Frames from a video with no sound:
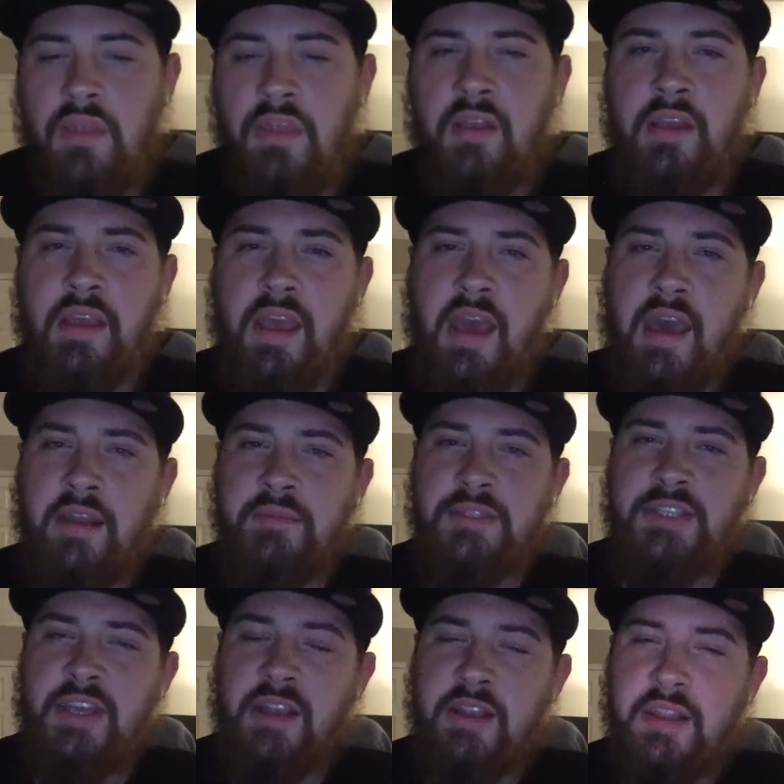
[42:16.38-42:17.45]
like Adam
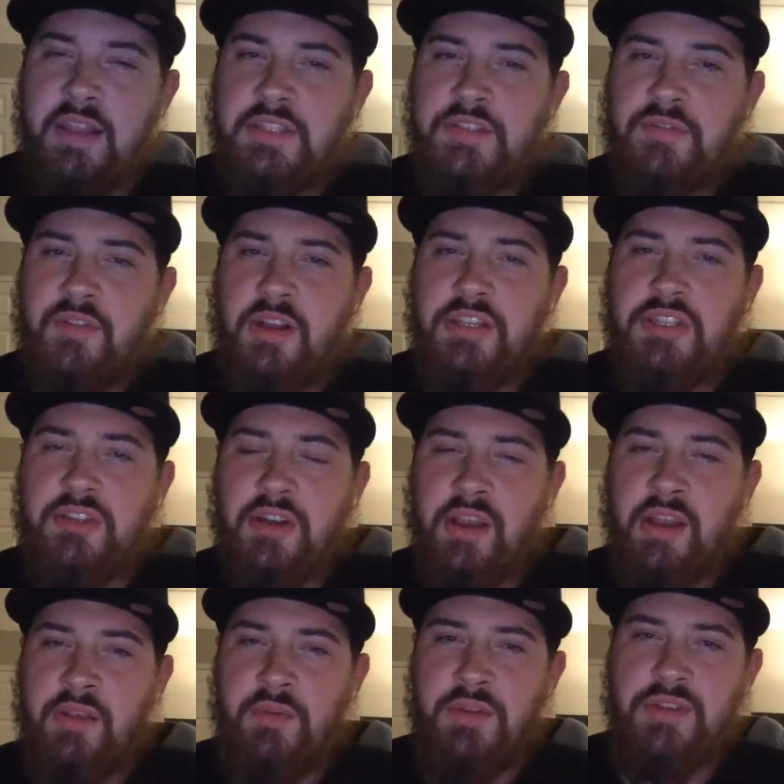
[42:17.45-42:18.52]
said, it's
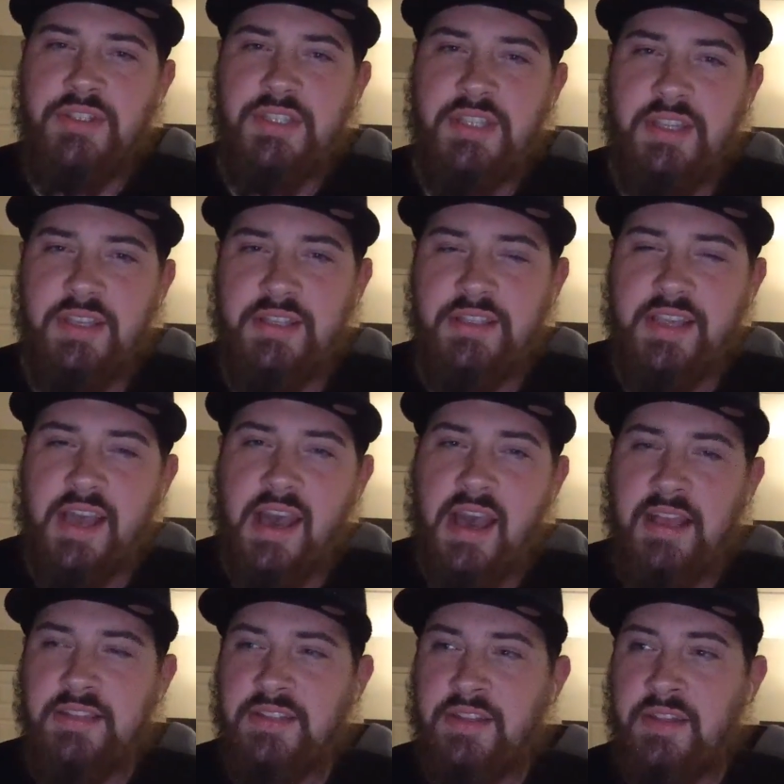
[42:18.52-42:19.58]
frustrating when you see these
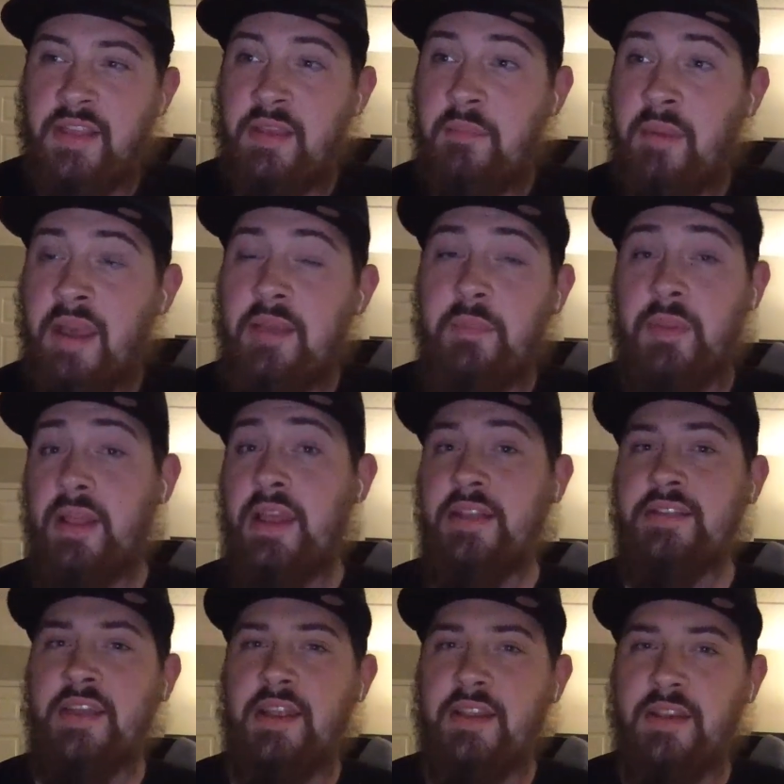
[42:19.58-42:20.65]
guys and they might play
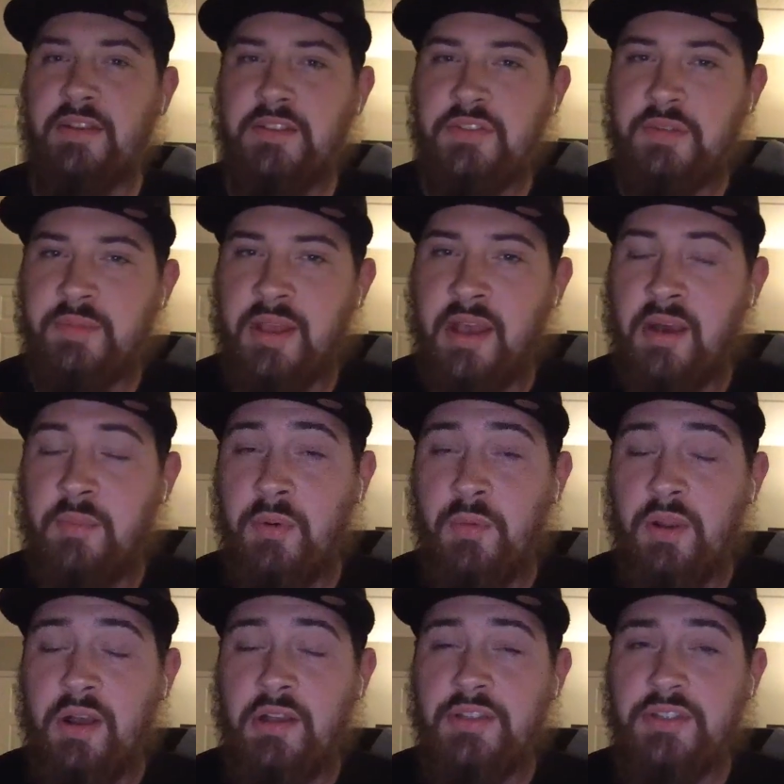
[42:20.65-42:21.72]
10 years from now. But what
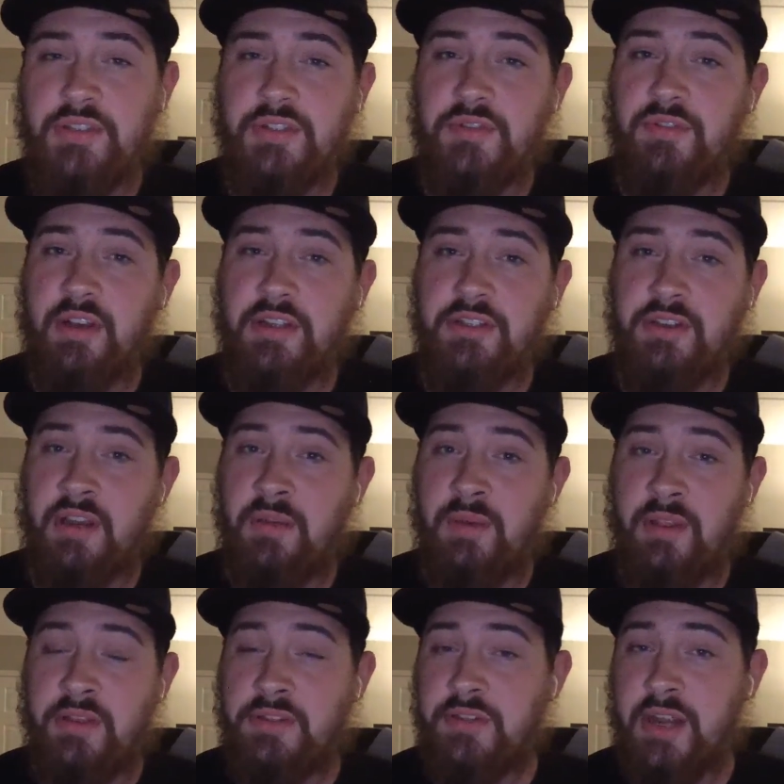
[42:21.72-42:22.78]
also is frustrating
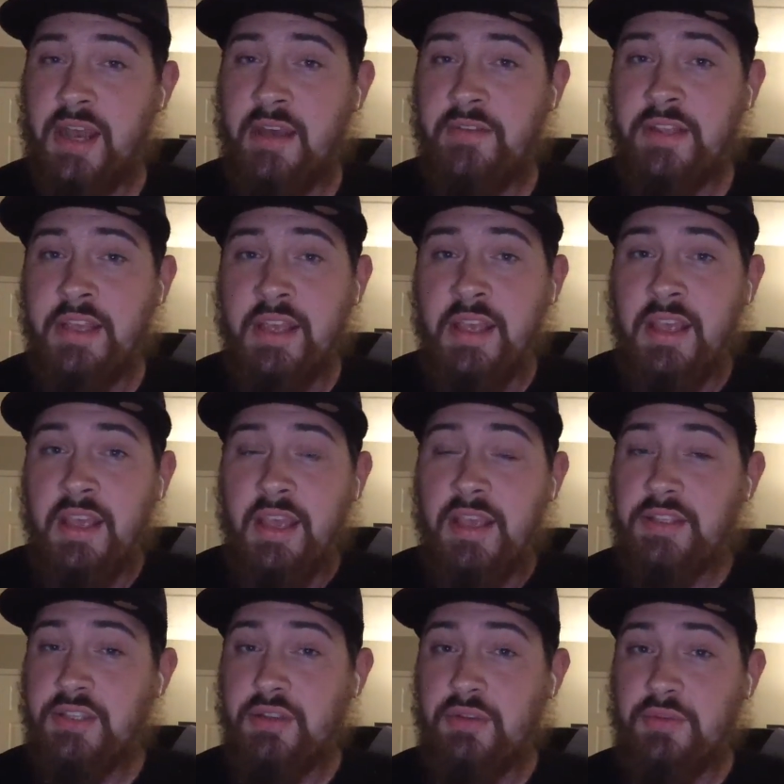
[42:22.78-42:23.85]
about the draft
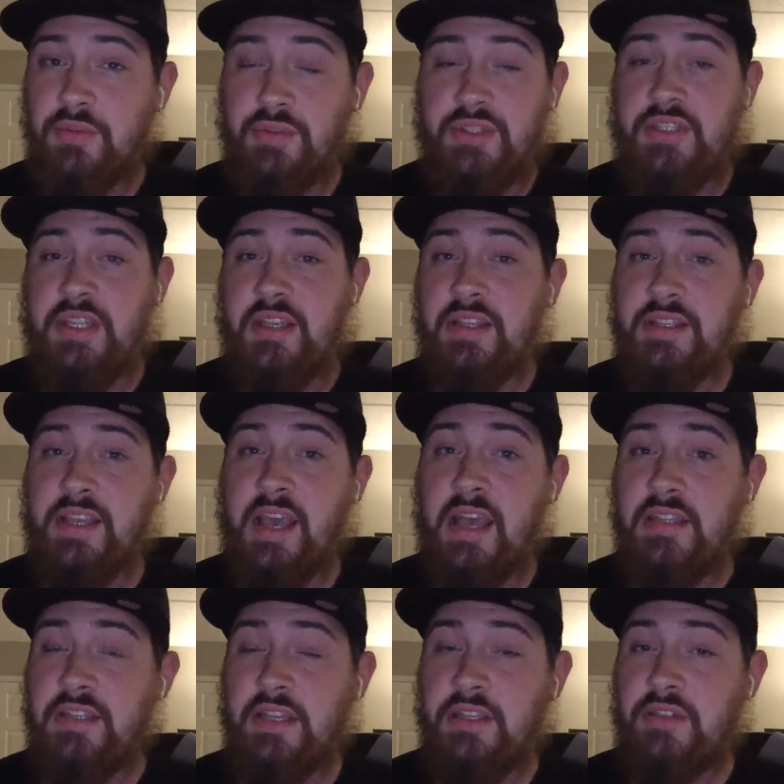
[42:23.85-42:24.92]
is you see these
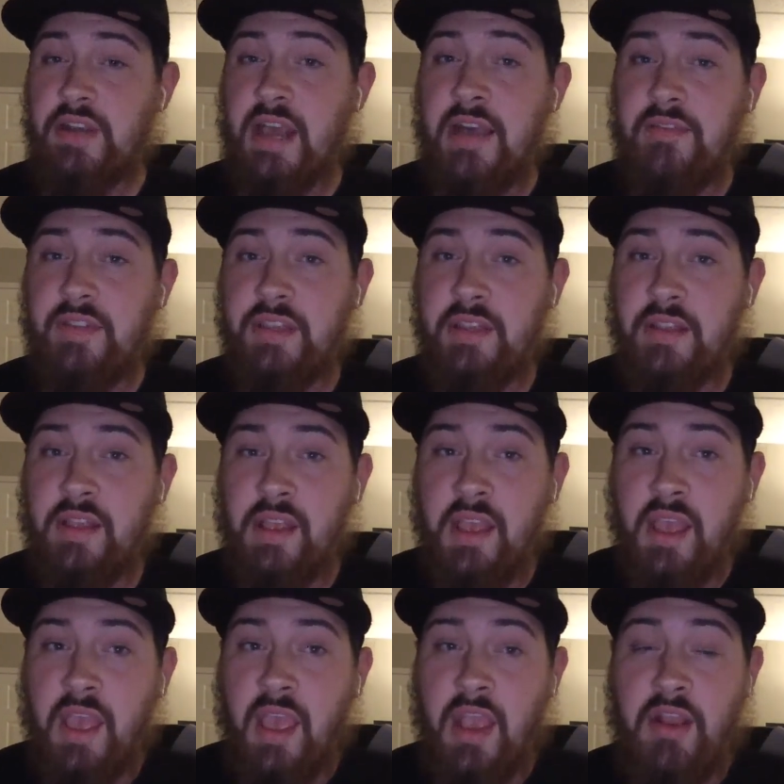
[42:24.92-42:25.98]
guys that get drafted
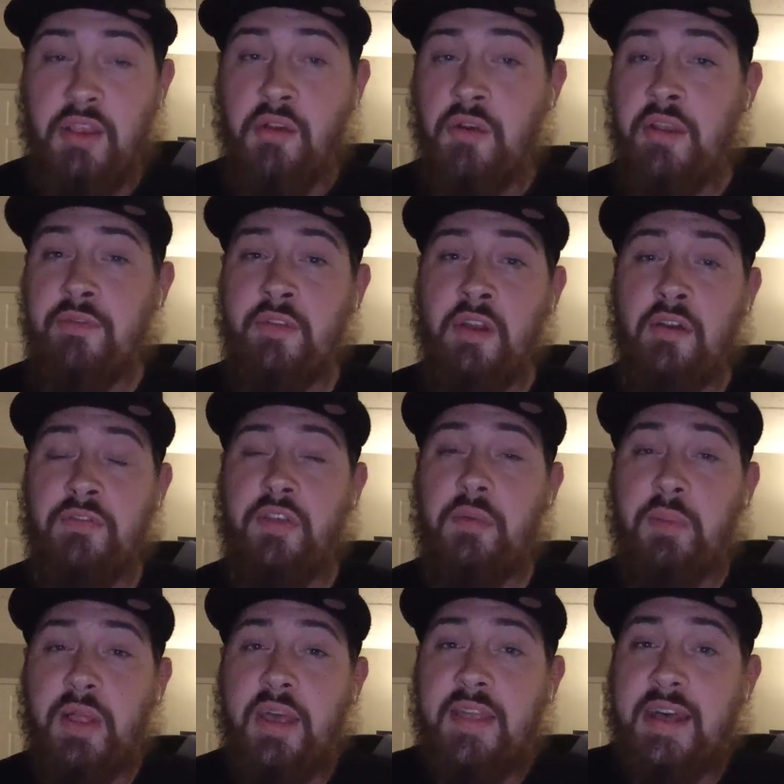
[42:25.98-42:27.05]
and you don't even know if they'll
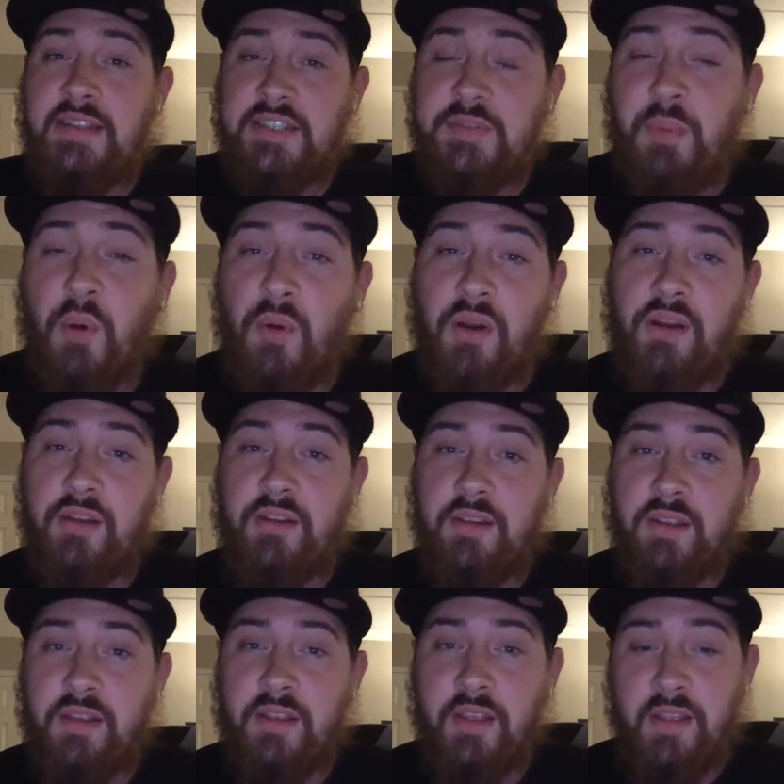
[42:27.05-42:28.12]
play that sport.
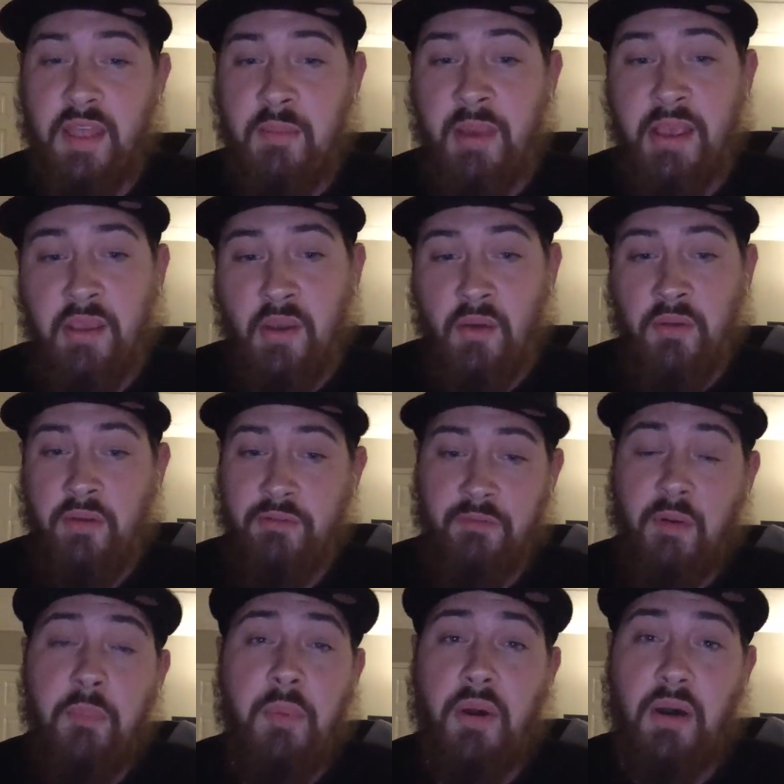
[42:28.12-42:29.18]
They might go into
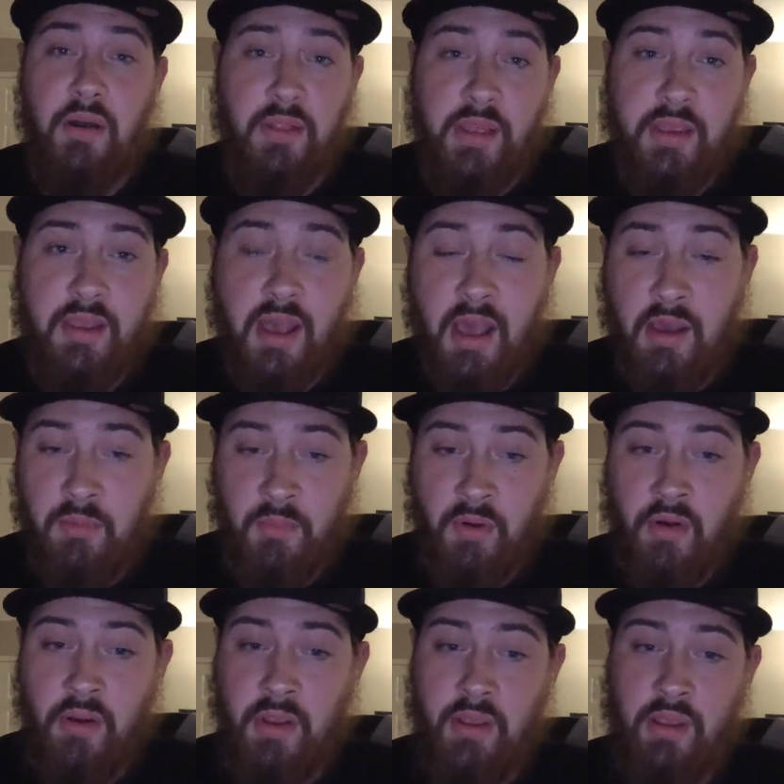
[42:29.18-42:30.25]
football like Kyle
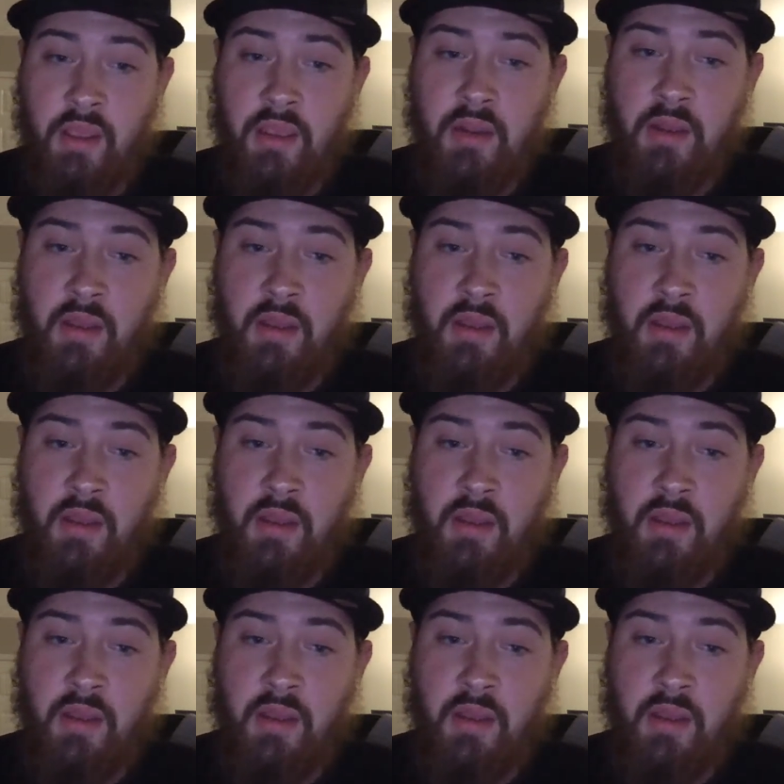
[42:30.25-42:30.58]
Murray and